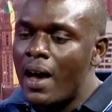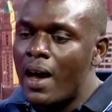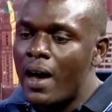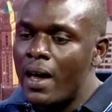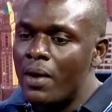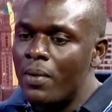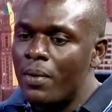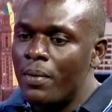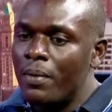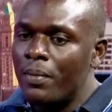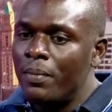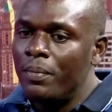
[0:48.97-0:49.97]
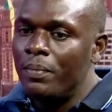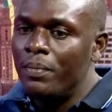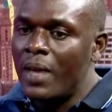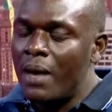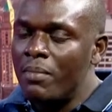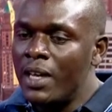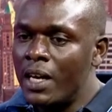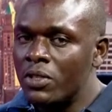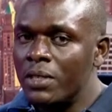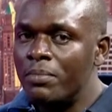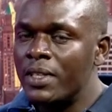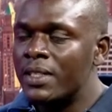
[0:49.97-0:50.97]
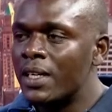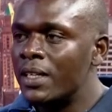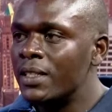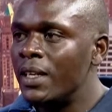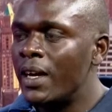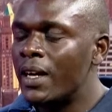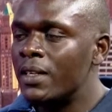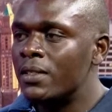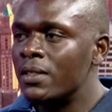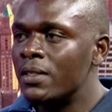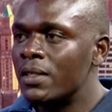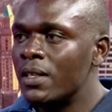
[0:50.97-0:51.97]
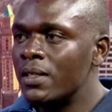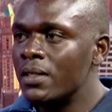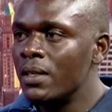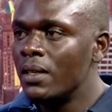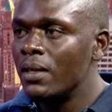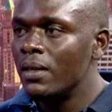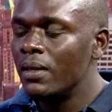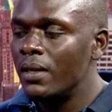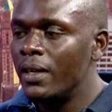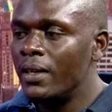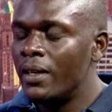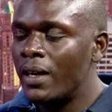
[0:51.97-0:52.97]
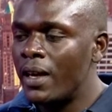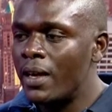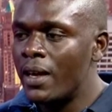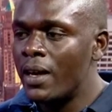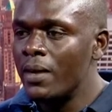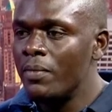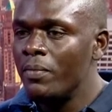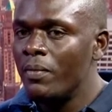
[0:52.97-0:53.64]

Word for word: I'm here to represent rare diseases in Kenya.